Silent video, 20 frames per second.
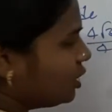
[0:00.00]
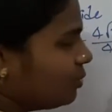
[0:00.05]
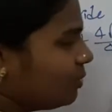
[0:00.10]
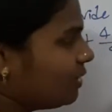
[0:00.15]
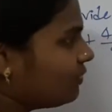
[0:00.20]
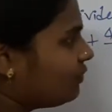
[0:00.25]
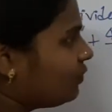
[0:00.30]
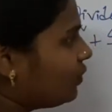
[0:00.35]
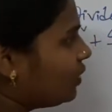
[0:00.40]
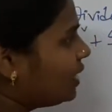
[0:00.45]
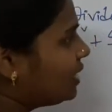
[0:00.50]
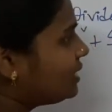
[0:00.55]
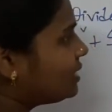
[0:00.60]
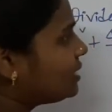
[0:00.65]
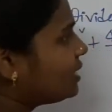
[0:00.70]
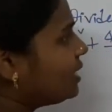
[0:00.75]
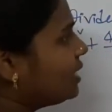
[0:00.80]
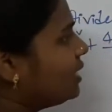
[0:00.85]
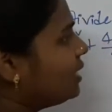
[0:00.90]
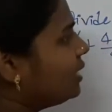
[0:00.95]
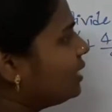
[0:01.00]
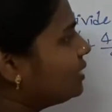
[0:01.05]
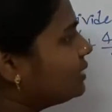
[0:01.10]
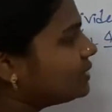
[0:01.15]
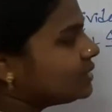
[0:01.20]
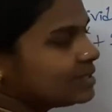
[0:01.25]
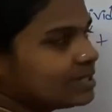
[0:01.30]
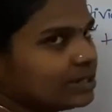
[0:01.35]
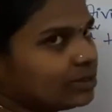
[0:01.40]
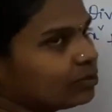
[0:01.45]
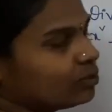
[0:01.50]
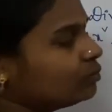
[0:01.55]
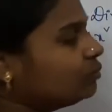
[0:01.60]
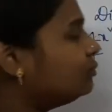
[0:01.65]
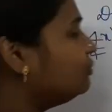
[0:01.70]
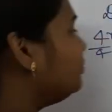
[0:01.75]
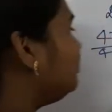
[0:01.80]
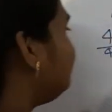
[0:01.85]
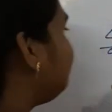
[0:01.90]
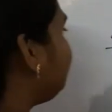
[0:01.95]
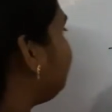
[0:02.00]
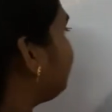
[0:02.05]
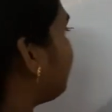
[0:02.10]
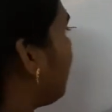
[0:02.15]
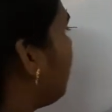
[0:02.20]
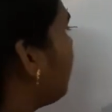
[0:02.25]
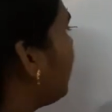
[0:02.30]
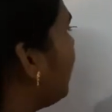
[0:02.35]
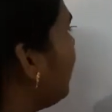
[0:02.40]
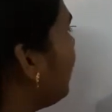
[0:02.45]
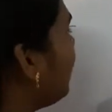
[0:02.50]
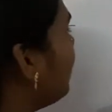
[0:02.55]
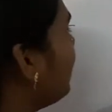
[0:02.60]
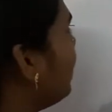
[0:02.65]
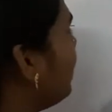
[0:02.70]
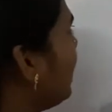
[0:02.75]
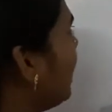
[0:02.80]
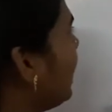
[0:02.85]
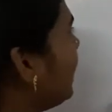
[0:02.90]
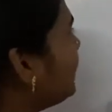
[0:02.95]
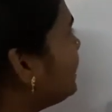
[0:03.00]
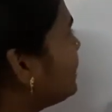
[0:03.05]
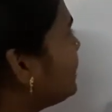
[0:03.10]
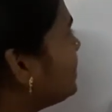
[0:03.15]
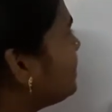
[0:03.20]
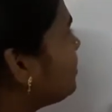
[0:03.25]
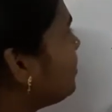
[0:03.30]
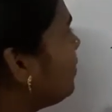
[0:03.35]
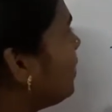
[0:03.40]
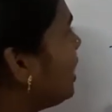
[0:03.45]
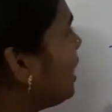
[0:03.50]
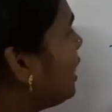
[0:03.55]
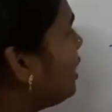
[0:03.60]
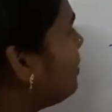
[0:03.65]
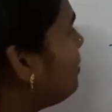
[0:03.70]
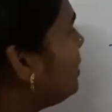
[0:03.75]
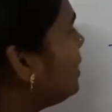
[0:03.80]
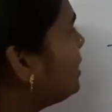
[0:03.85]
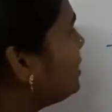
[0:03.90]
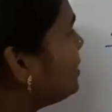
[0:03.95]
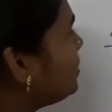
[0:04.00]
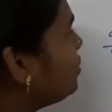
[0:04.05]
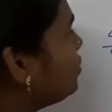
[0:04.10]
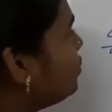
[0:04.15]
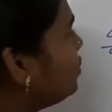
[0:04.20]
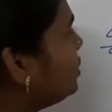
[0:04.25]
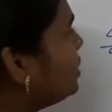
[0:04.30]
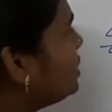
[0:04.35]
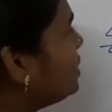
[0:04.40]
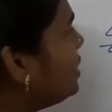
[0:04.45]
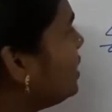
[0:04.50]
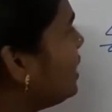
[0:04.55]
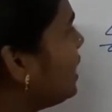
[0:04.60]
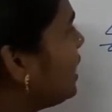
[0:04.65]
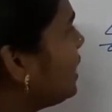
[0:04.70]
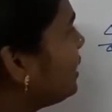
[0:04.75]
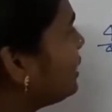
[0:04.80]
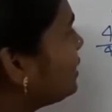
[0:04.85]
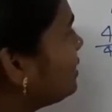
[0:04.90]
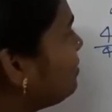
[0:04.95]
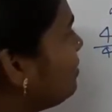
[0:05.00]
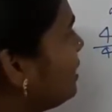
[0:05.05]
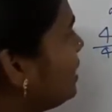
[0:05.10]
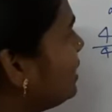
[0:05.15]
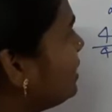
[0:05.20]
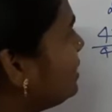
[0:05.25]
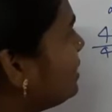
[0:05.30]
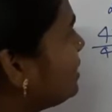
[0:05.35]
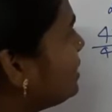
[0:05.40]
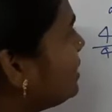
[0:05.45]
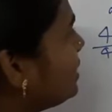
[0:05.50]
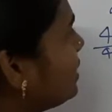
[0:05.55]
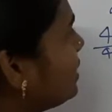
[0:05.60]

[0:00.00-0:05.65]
by 4 is 0. Okay, x square plus root 3x plus